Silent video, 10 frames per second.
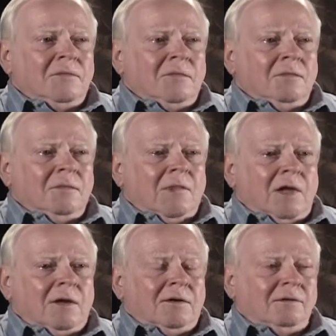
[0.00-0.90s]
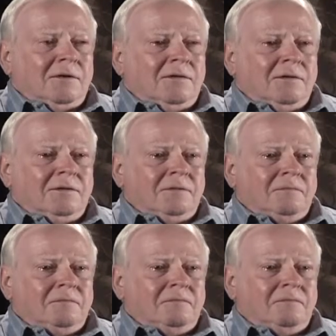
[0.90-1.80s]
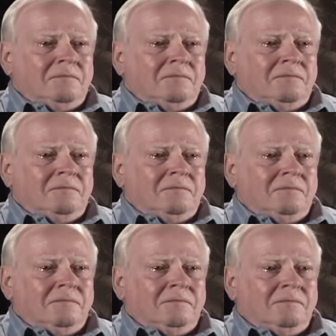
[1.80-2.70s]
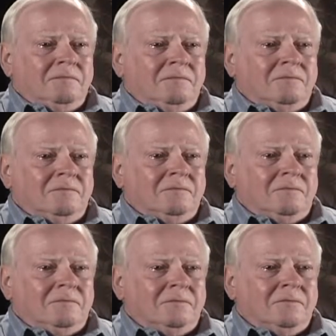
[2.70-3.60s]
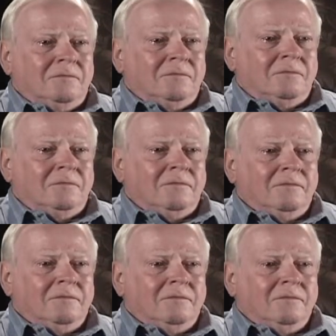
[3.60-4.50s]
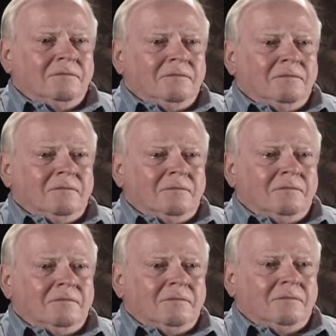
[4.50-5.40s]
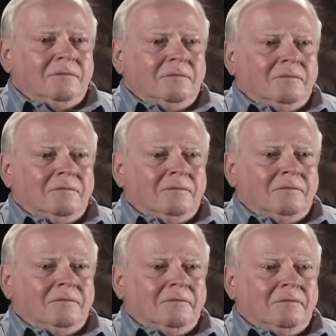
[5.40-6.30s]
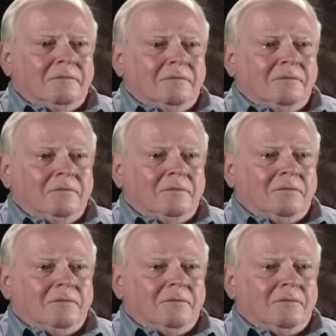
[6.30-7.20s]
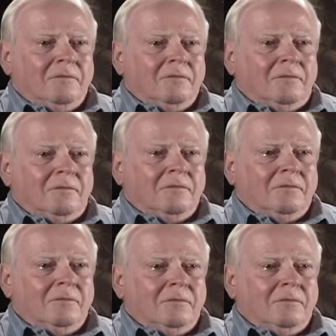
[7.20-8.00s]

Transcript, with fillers: it must have been a lot like a little child, young child, living with heroes.